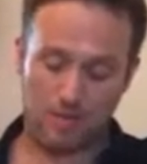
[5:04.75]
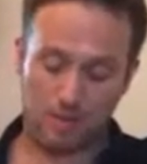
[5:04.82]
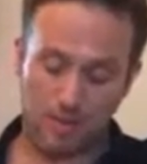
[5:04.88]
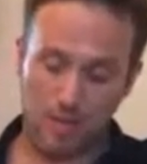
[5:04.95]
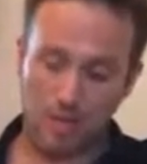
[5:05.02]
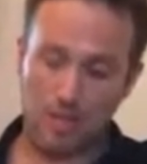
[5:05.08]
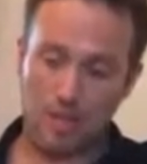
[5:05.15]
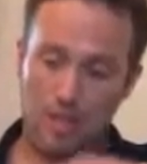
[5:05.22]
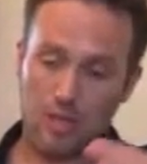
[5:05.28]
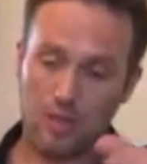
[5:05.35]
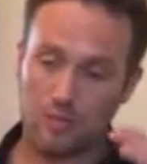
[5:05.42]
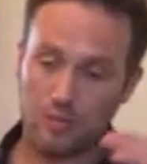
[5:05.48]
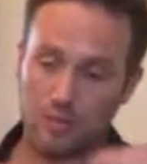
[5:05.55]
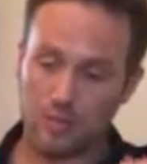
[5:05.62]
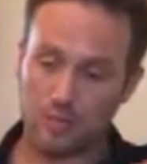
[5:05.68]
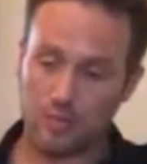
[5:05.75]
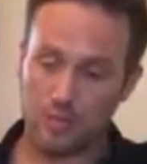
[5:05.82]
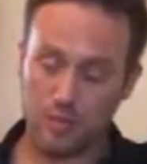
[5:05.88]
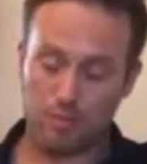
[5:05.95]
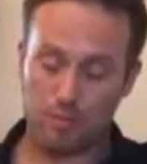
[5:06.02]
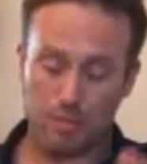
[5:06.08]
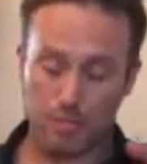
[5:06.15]
slow,
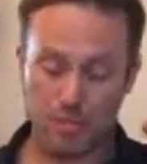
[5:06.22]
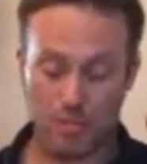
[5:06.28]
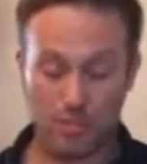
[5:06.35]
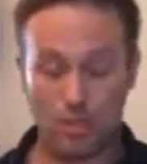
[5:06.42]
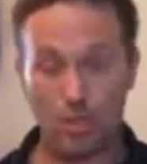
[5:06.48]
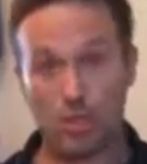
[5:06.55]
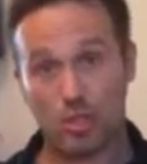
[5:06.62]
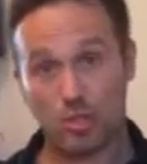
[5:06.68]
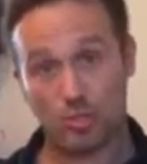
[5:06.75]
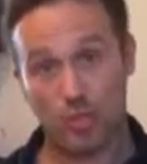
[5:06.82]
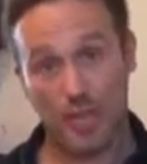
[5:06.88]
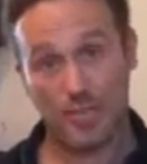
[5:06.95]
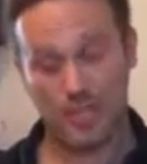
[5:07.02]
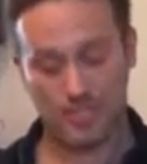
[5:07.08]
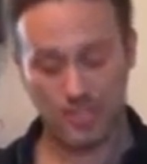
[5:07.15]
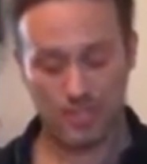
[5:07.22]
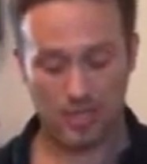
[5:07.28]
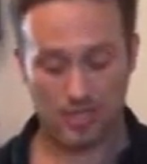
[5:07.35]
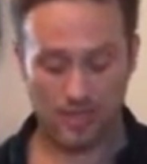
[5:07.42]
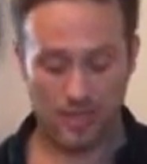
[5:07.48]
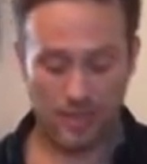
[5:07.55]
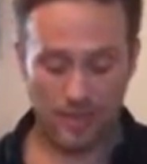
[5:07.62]
no pressure, no stress,
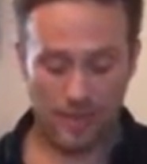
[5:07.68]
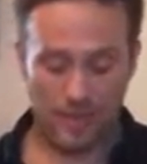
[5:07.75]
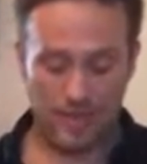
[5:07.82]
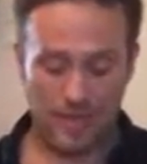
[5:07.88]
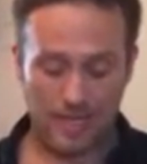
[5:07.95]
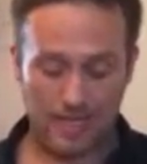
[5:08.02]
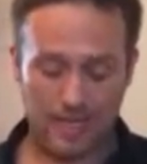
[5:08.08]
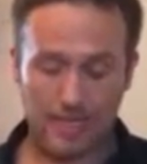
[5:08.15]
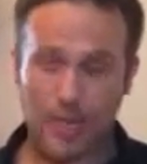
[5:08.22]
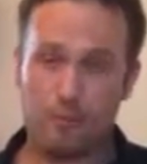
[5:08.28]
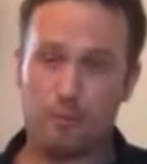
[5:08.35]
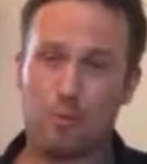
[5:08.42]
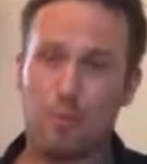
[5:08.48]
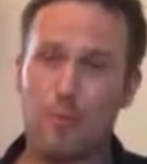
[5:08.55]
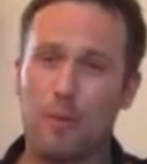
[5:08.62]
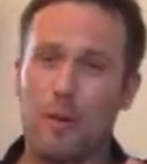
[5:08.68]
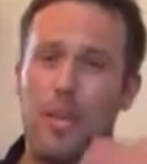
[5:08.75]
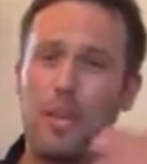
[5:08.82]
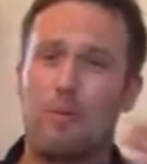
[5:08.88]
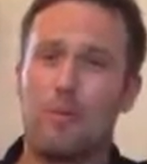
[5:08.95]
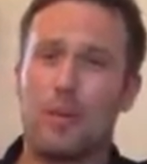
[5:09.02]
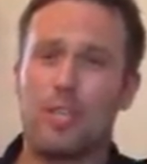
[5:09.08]
and then
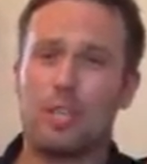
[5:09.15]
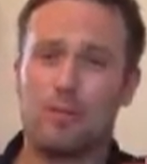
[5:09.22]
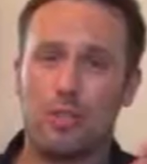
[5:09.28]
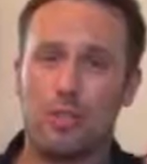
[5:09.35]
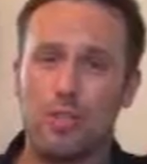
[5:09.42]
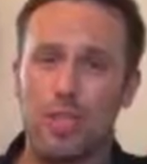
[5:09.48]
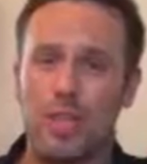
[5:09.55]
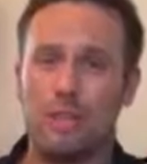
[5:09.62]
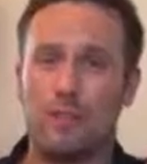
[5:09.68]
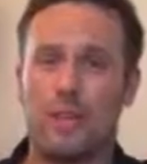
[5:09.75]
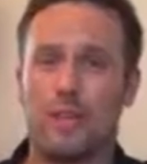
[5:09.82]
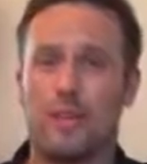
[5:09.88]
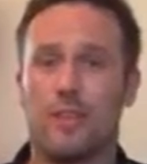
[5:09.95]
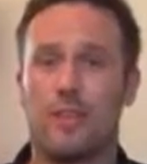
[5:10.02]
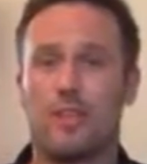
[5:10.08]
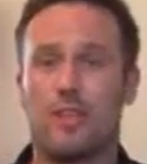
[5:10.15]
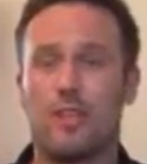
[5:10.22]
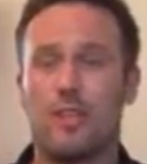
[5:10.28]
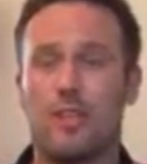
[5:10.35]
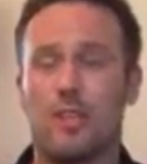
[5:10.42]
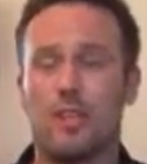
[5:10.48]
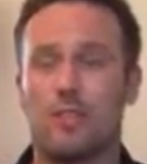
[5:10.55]
plenty of praise for achieving, you
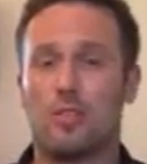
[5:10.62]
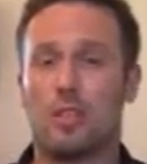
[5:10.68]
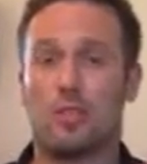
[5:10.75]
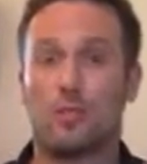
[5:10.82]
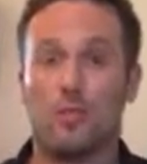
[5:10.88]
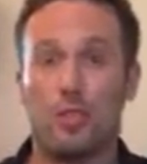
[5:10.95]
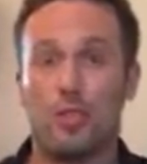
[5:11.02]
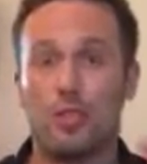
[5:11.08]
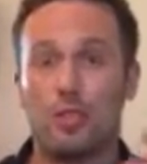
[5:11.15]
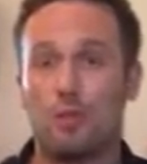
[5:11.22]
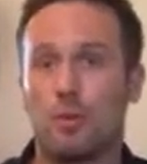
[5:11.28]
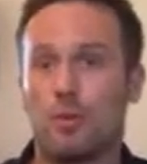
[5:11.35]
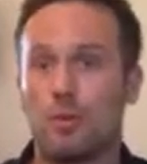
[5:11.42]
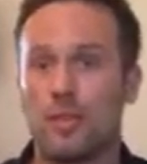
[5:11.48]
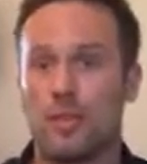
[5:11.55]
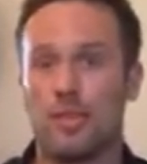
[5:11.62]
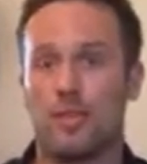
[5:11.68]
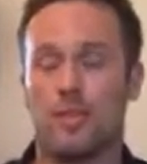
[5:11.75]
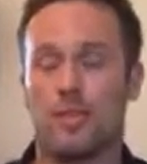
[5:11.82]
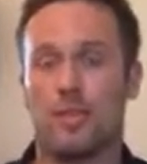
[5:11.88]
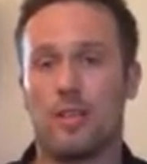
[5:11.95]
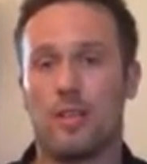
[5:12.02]
know, and confidence
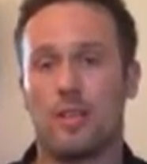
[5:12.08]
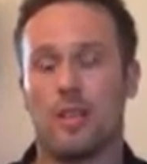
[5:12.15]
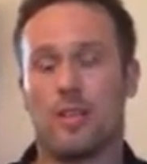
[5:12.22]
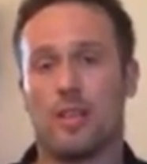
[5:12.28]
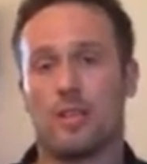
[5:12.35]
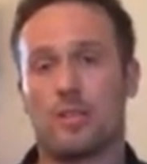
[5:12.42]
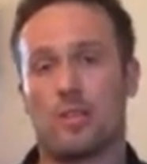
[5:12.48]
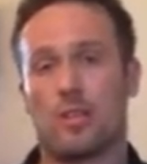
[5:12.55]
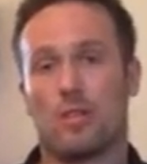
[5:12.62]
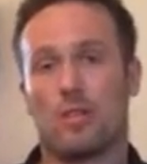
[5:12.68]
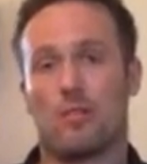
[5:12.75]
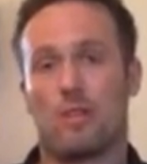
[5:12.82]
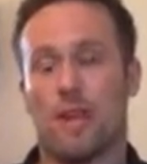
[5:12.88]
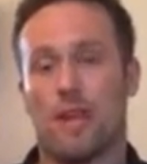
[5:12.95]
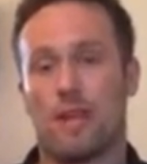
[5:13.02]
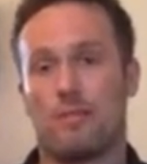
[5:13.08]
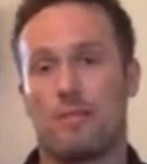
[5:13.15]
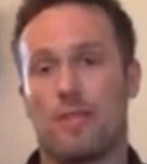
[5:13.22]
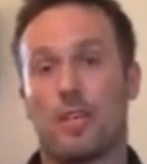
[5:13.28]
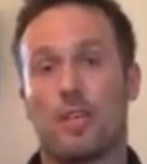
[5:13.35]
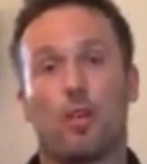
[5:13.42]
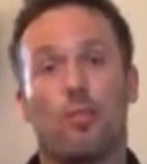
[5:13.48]
boosting, sort of
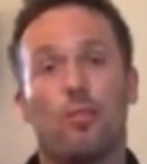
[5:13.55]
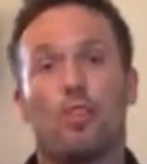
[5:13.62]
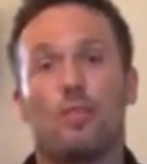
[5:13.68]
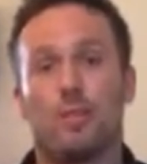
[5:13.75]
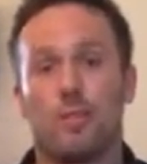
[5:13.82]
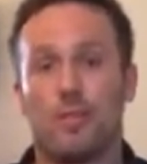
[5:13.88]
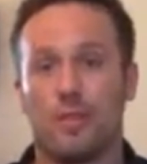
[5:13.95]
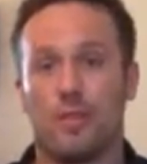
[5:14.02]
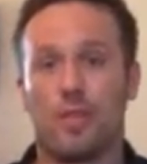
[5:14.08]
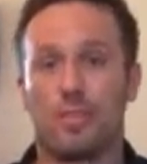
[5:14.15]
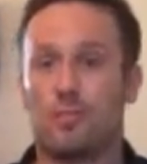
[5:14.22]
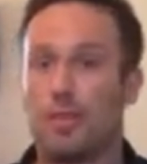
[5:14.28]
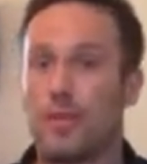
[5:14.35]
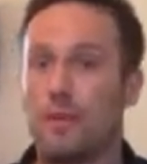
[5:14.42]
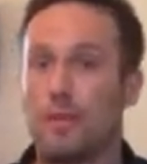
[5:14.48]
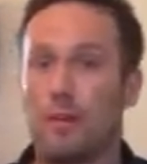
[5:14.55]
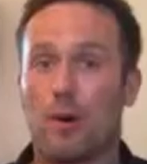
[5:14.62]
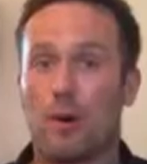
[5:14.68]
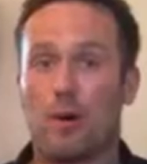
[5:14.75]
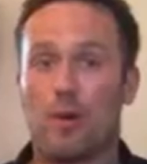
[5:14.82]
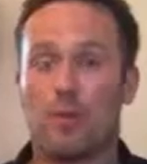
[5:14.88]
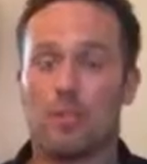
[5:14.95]
encouragement. That's really
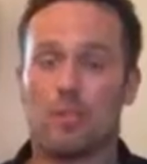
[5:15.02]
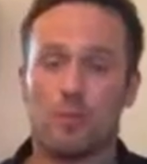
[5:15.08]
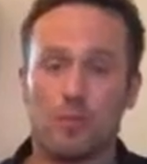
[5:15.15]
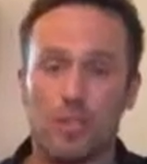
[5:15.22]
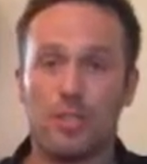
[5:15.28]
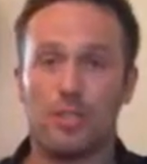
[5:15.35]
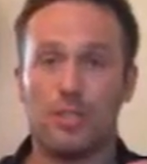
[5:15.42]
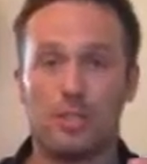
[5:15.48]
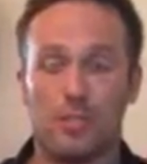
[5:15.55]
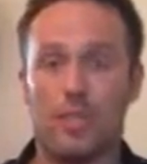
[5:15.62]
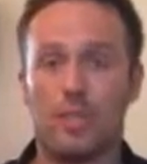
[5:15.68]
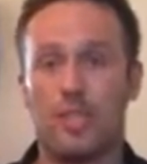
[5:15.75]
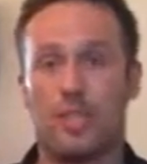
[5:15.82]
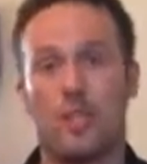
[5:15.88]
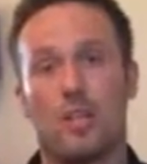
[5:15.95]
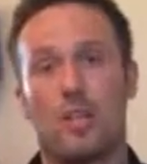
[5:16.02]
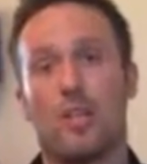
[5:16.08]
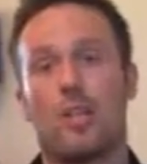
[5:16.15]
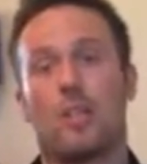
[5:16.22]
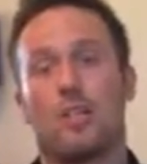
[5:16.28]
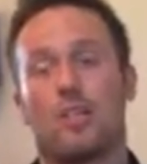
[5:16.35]
important. Come on, you can do it, you know.